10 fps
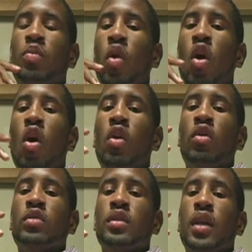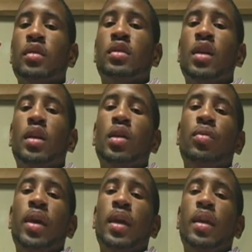All those niggas took
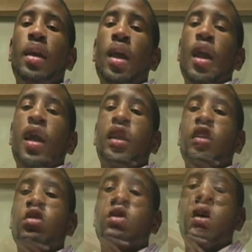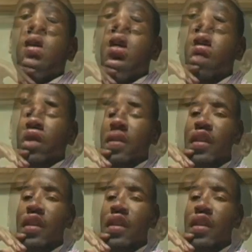you in. And then you start dissing them.